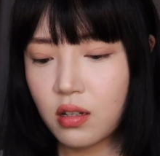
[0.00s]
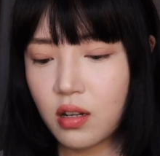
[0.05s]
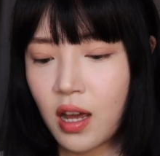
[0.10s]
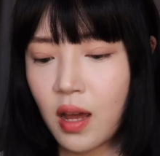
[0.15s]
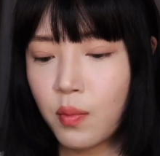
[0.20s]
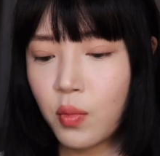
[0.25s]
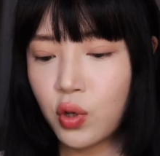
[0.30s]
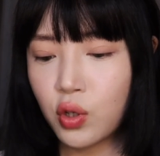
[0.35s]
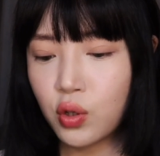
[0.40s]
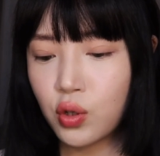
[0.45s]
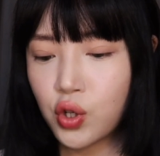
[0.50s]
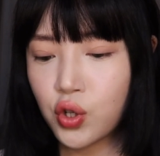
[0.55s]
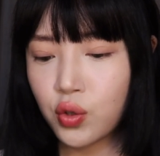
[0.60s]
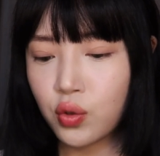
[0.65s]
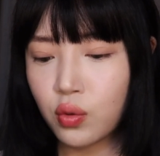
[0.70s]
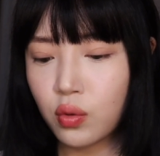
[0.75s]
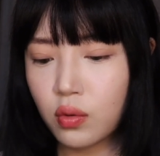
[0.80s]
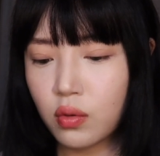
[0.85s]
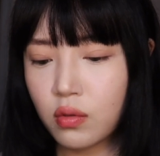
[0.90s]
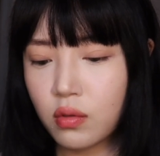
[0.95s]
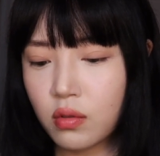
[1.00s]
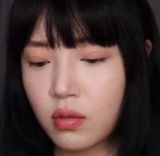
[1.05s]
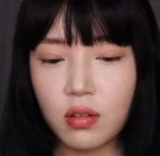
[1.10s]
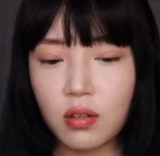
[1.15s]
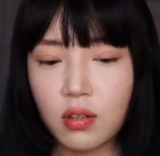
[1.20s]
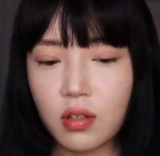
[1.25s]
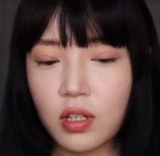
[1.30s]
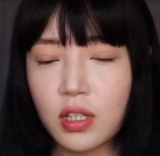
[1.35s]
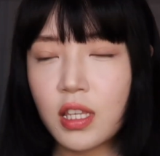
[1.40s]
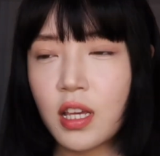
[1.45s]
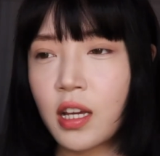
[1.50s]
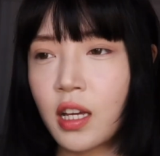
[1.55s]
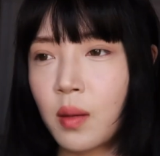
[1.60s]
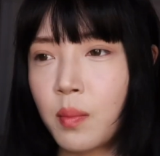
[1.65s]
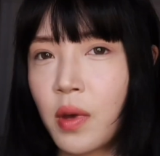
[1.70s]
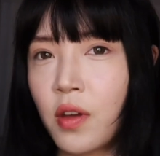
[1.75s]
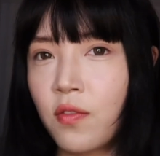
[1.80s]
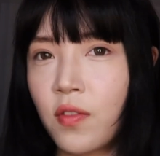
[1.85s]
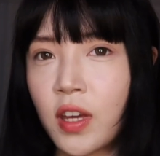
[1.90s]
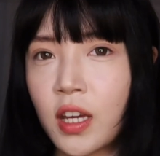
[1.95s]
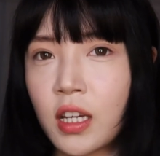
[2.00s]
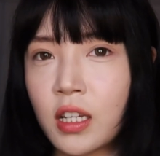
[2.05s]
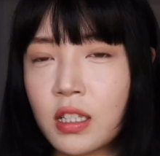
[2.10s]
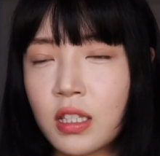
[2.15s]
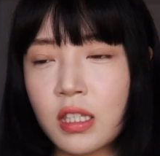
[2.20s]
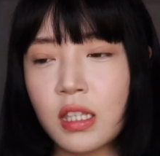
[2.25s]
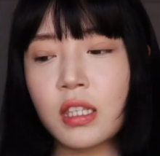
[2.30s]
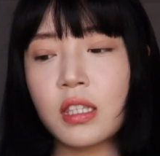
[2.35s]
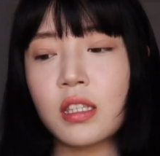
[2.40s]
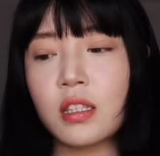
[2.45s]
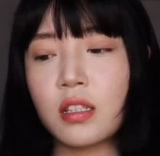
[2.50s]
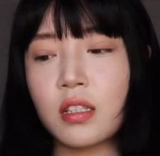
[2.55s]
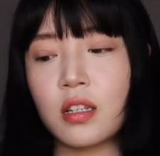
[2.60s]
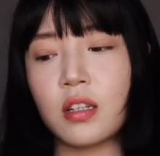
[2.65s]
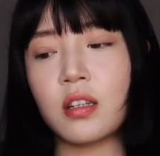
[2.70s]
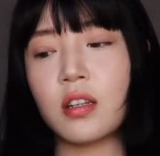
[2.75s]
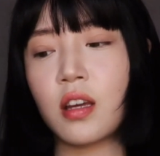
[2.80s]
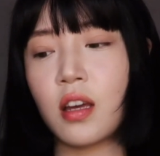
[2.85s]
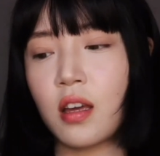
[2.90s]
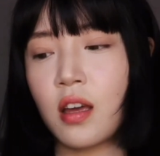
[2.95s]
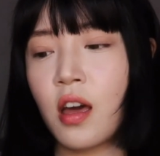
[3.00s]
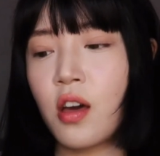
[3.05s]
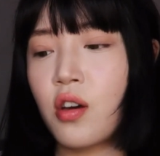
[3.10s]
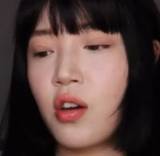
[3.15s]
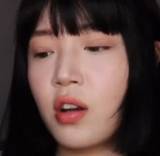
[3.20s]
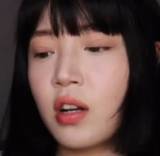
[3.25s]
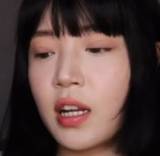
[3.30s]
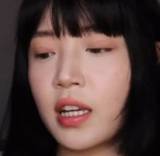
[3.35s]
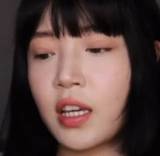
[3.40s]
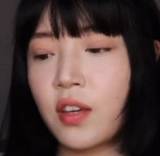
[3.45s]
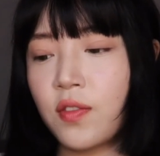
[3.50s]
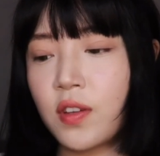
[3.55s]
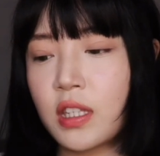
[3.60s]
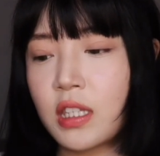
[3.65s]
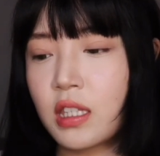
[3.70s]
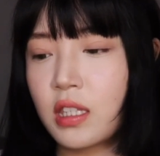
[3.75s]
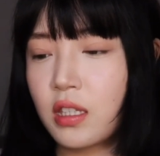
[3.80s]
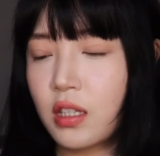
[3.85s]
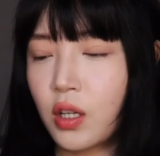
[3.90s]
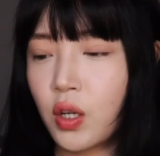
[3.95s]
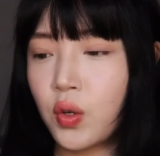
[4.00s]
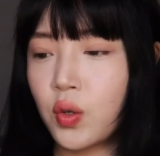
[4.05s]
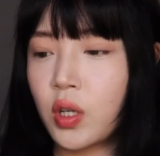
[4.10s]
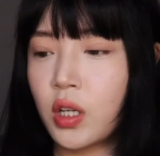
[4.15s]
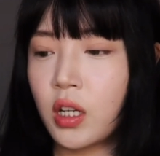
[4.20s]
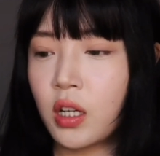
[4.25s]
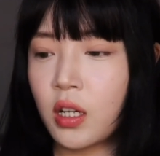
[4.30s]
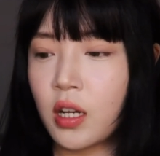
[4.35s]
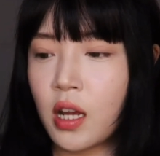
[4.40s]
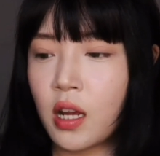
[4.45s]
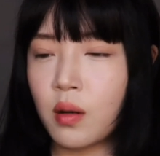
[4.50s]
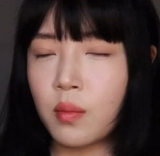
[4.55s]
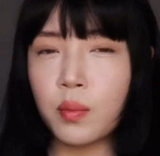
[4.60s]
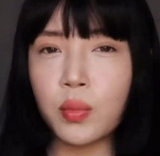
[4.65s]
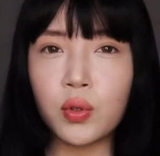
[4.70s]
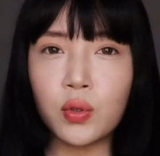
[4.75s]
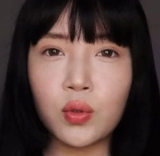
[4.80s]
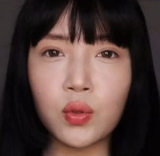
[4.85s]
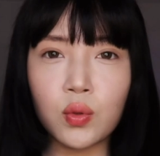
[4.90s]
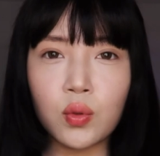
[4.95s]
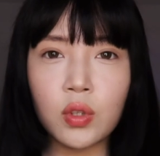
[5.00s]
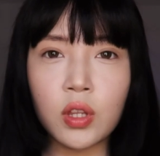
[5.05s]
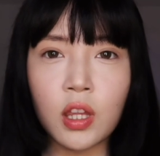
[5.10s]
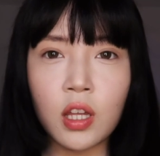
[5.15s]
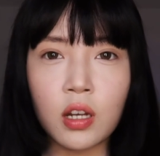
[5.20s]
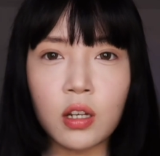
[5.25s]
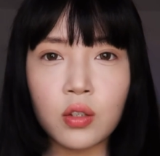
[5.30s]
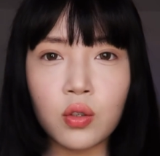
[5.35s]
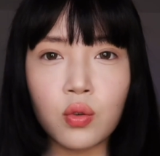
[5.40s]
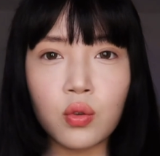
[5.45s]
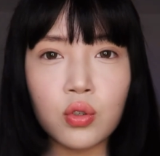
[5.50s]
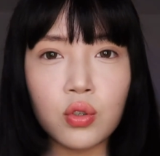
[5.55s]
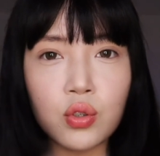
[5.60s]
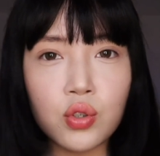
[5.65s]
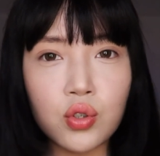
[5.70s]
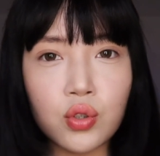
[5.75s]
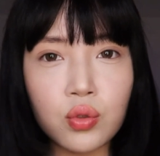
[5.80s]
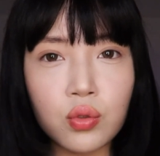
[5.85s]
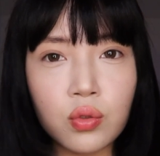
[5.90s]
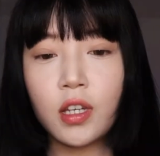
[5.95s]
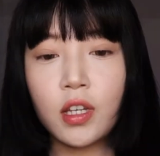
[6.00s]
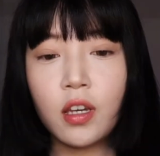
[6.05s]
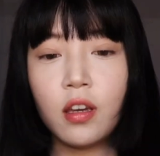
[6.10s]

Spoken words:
I'm a neutral because like in my veins I heard like if it's green and blue then you're neutral.